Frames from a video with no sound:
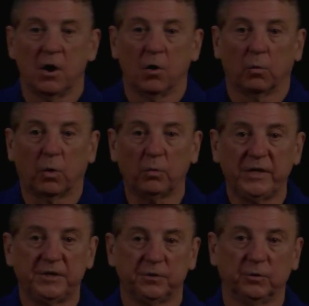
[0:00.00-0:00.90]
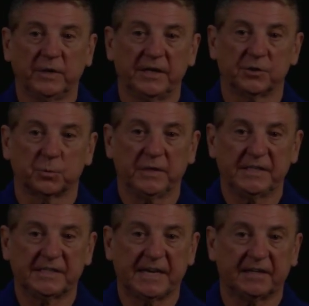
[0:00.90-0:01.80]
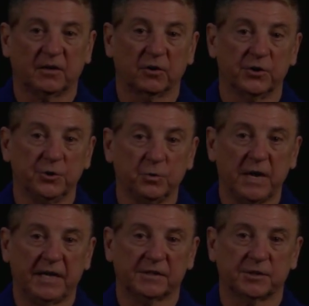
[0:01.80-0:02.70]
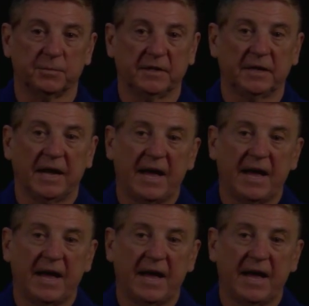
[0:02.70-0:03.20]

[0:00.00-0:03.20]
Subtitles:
what we do is we set our new estimate